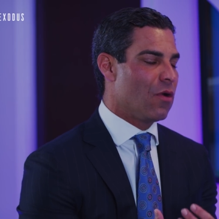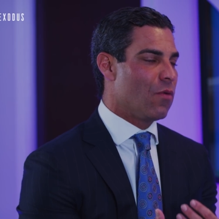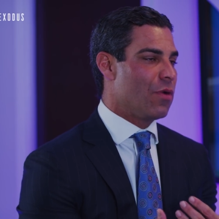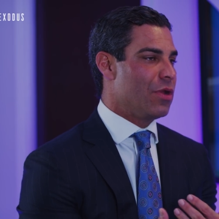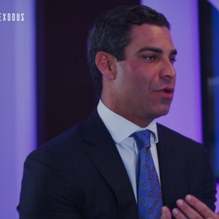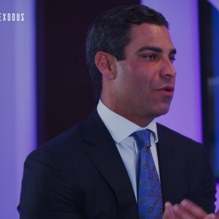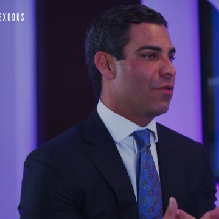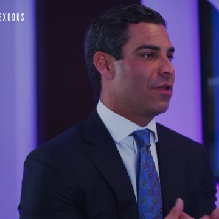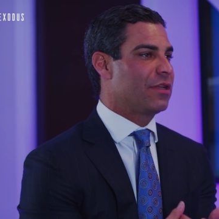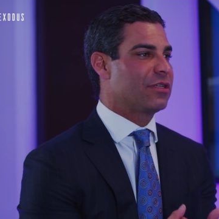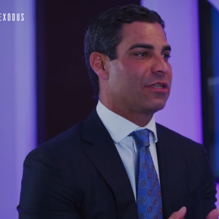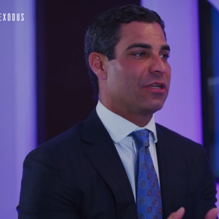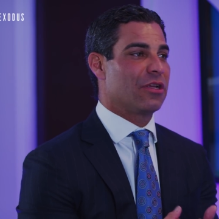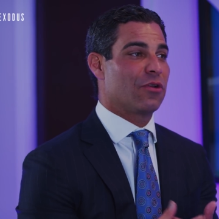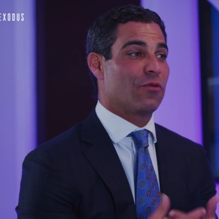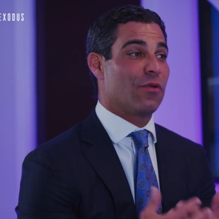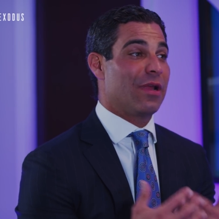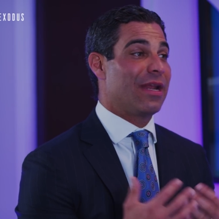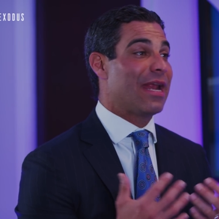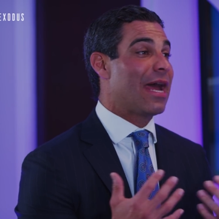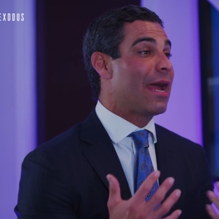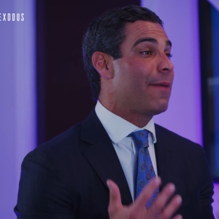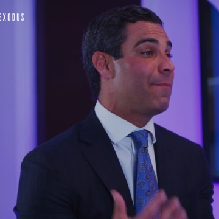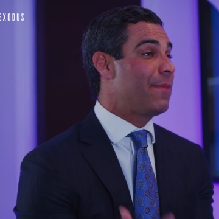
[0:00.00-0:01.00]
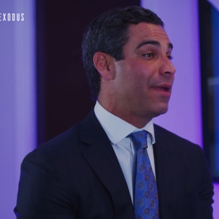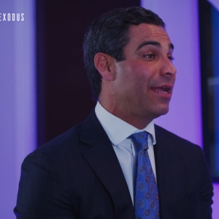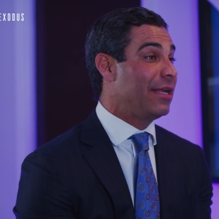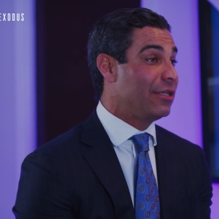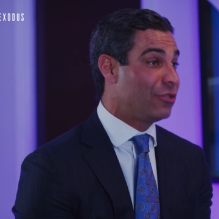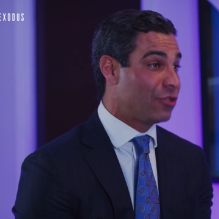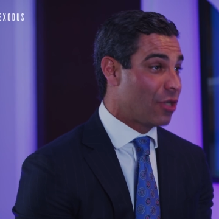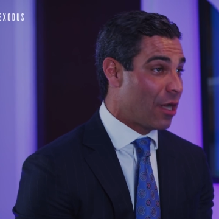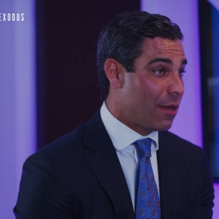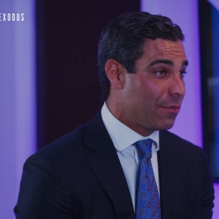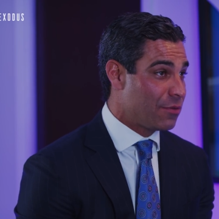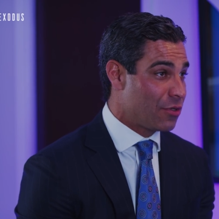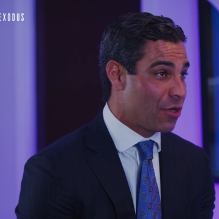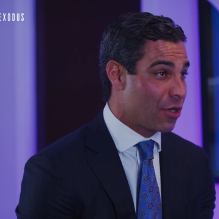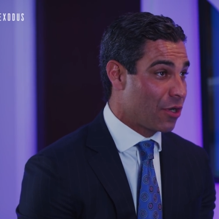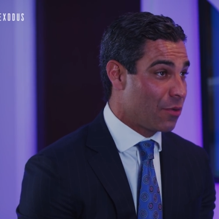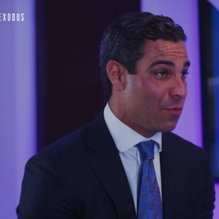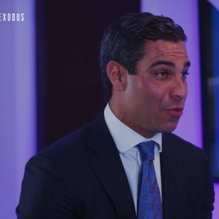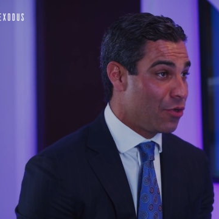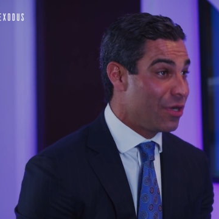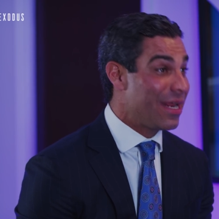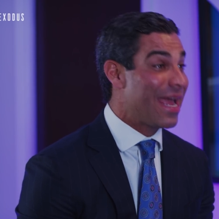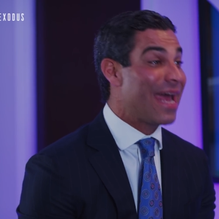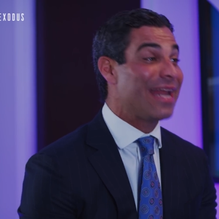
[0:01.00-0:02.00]
We know that's going to create high-paying jobs in our
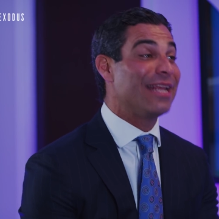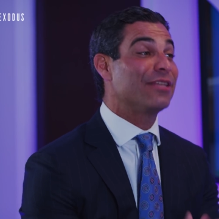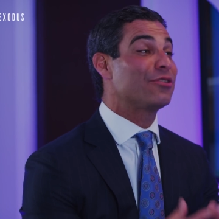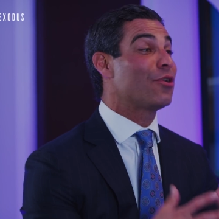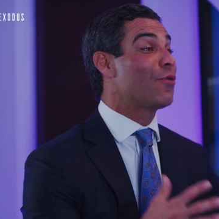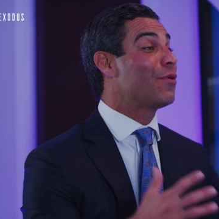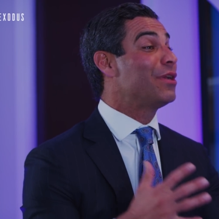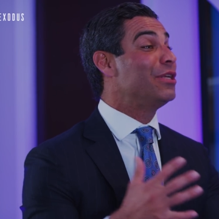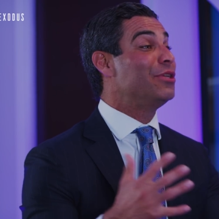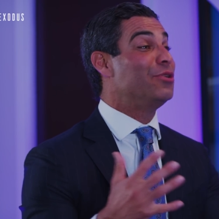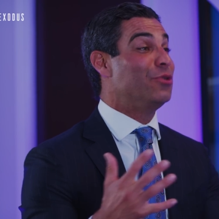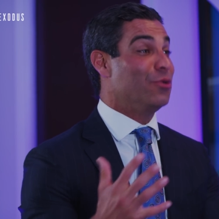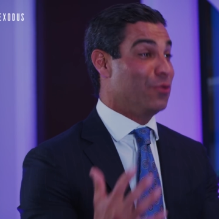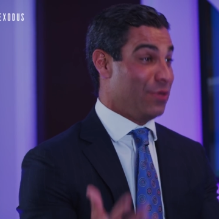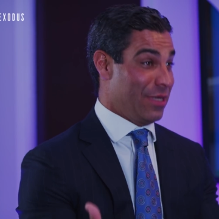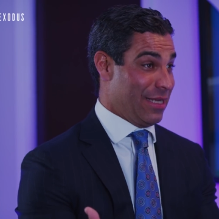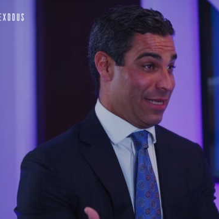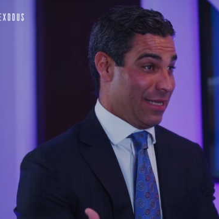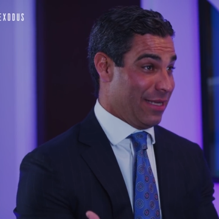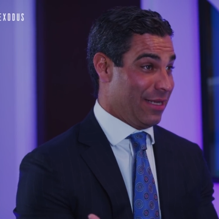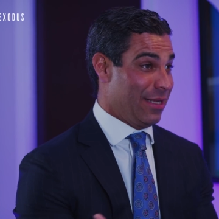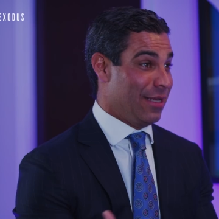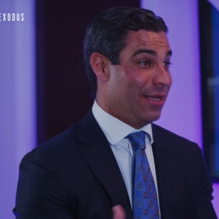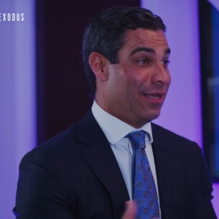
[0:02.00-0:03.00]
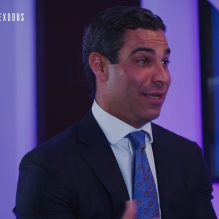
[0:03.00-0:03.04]
community, and it's already doing it.